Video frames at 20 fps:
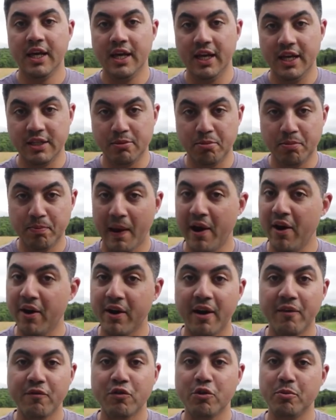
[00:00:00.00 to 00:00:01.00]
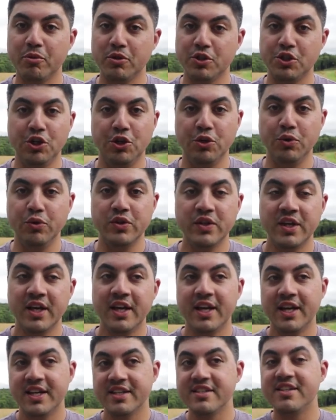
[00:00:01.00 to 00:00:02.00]
is a pair of comfortable shoes.
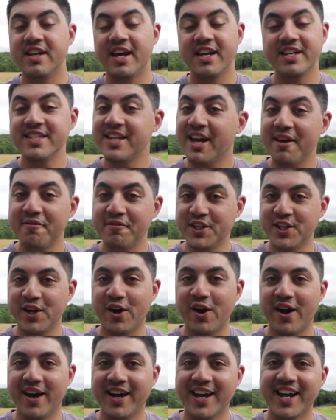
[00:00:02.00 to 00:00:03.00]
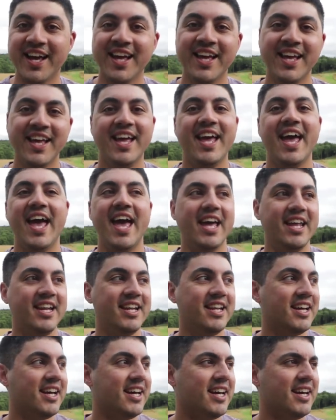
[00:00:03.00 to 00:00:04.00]
It's nice to have a dog
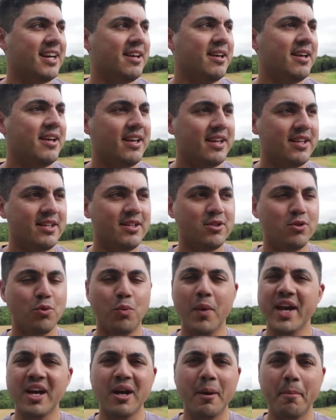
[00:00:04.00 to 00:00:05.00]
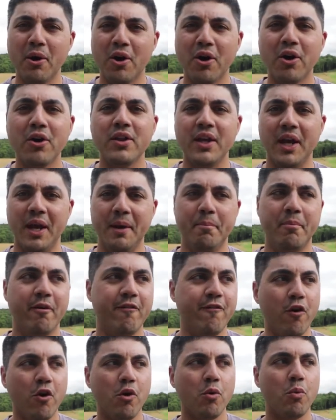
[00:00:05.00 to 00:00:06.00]
and uh, to wake up early
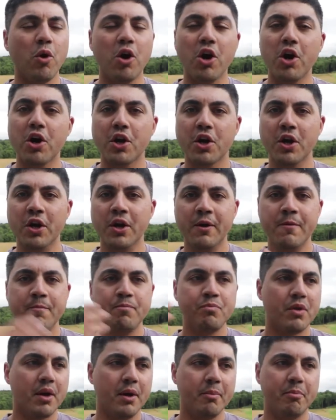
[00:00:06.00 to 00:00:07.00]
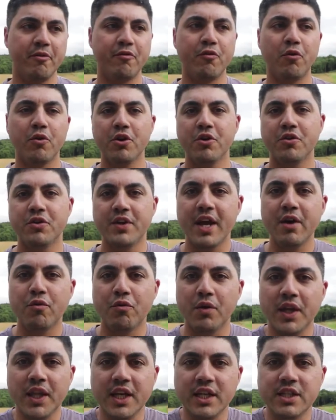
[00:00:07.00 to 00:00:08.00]
before work, before your day
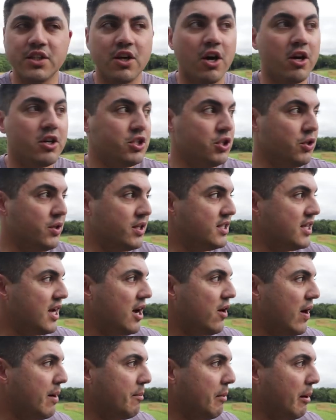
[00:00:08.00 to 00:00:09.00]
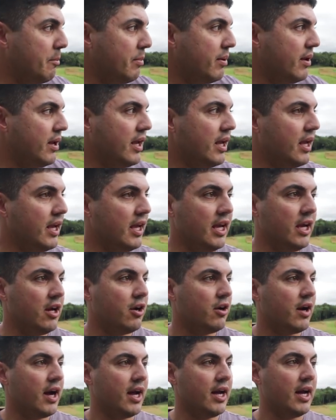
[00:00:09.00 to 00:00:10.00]
really starts. You can tell I'm up
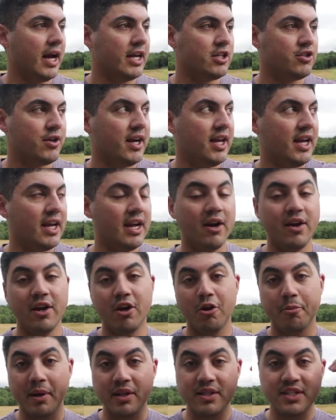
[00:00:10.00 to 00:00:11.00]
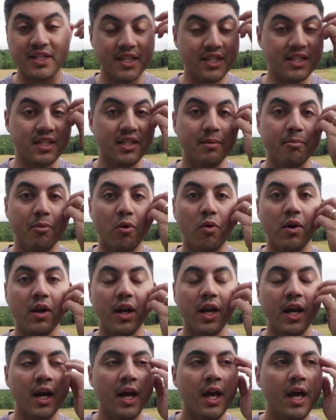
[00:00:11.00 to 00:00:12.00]
here. I, I try to get out here about six in the
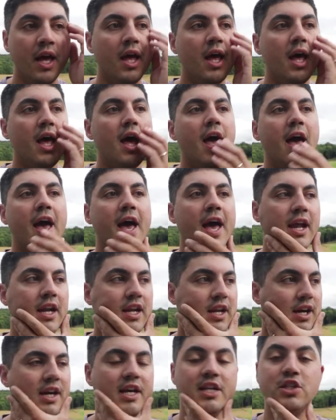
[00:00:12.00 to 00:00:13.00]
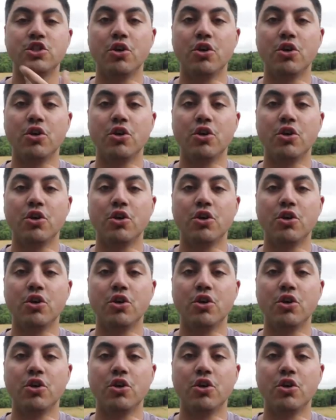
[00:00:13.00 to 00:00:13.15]
morning and uh, it's